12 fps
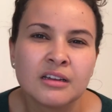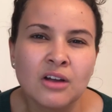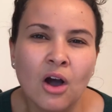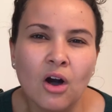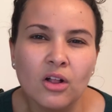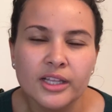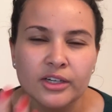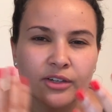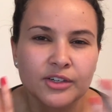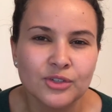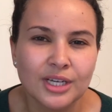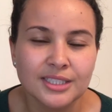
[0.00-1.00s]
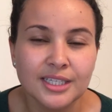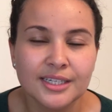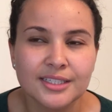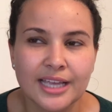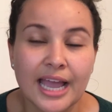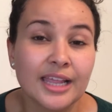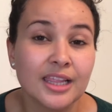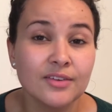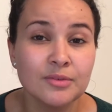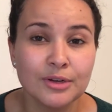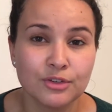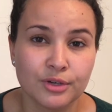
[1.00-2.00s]
call it or address it, because like I live
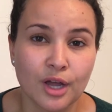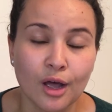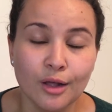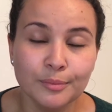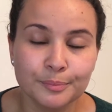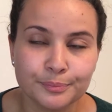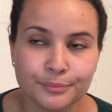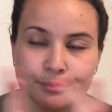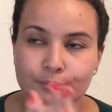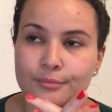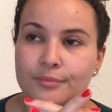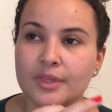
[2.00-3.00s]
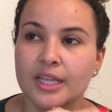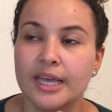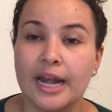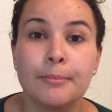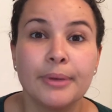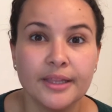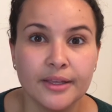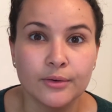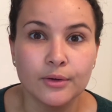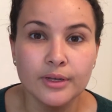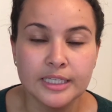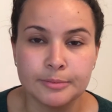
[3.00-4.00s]
in Montreal and I'm
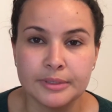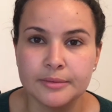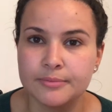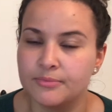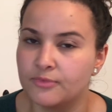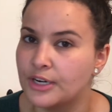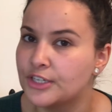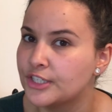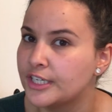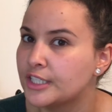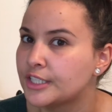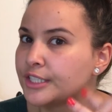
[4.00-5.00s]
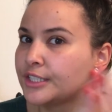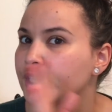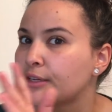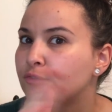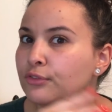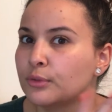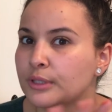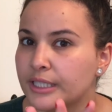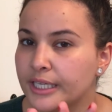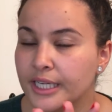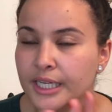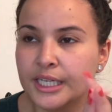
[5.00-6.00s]
bilingual. I speak French and English like
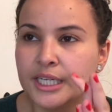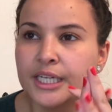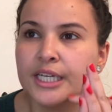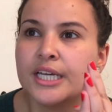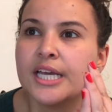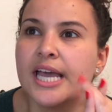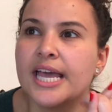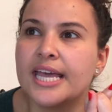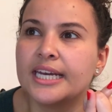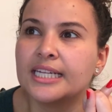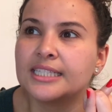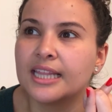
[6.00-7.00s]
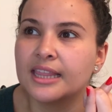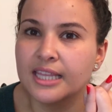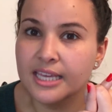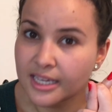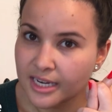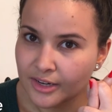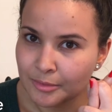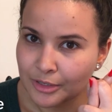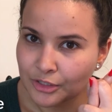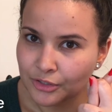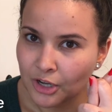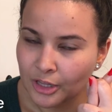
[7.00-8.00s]
fluently. And it's a thing here in
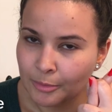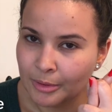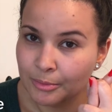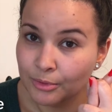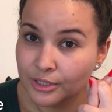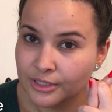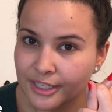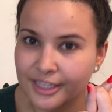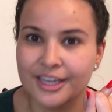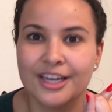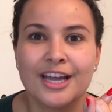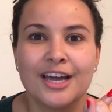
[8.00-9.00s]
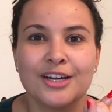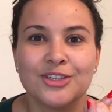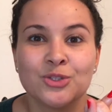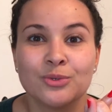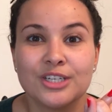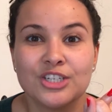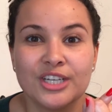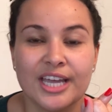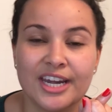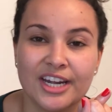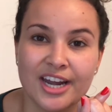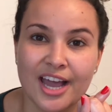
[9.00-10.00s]
Montreal that people just like kind of switch
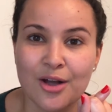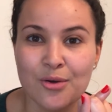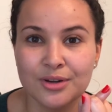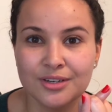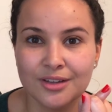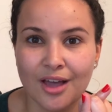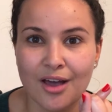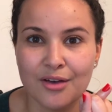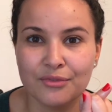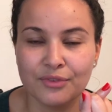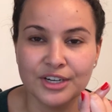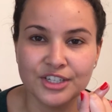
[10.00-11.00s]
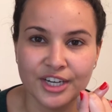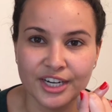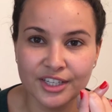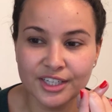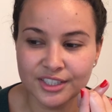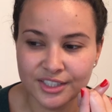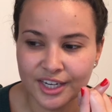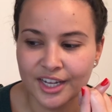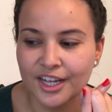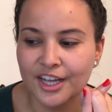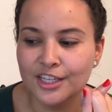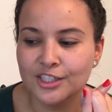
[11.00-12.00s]
in and out of French and English.
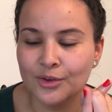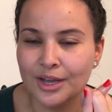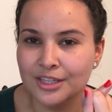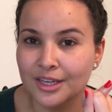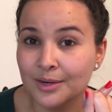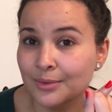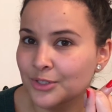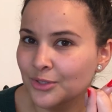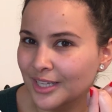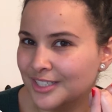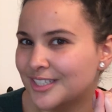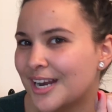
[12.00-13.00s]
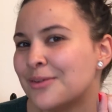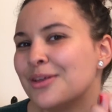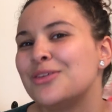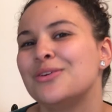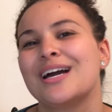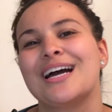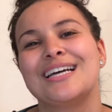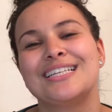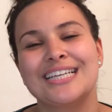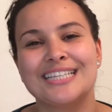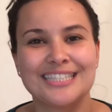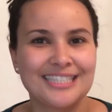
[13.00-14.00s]
So I thought I would do that today with you guys
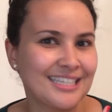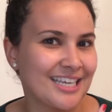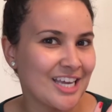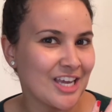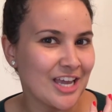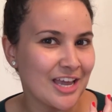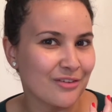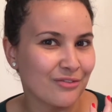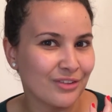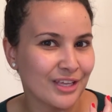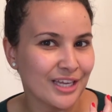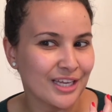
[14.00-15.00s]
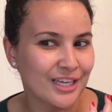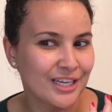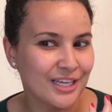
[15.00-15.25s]
and see if like,